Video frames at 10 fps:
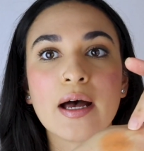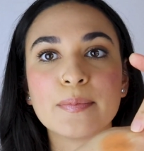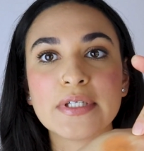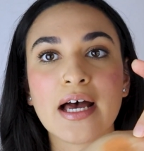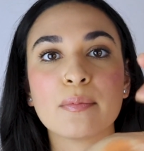
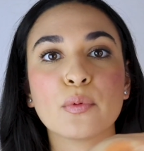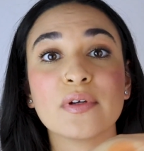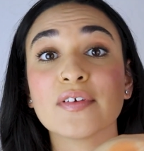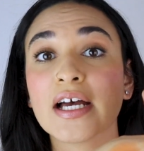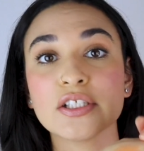Up top,
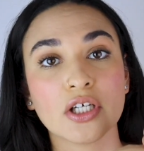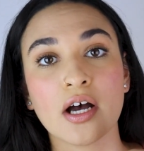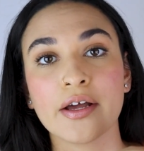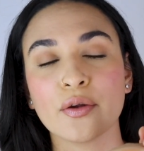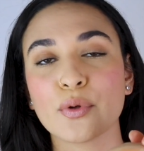we've got
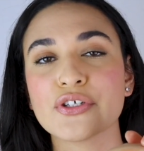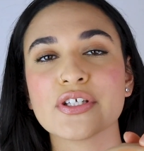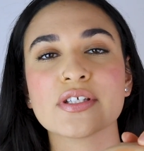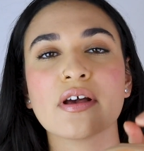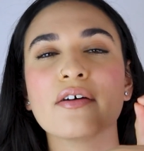Dawn, which
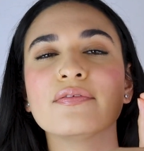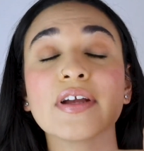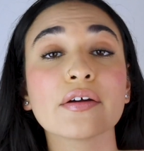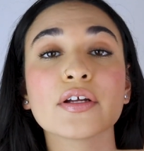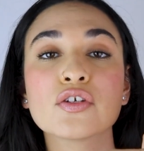is a
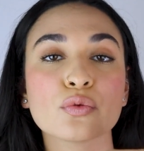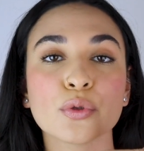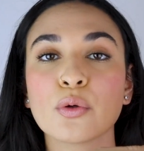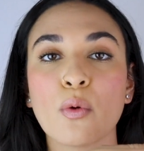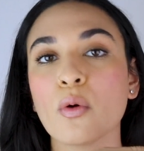very
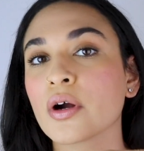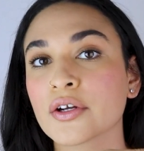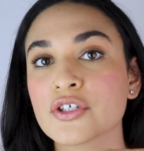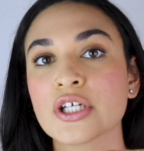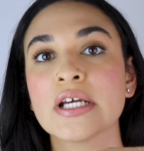true
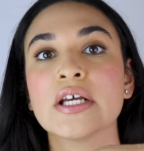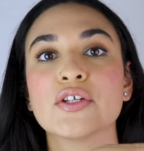orange.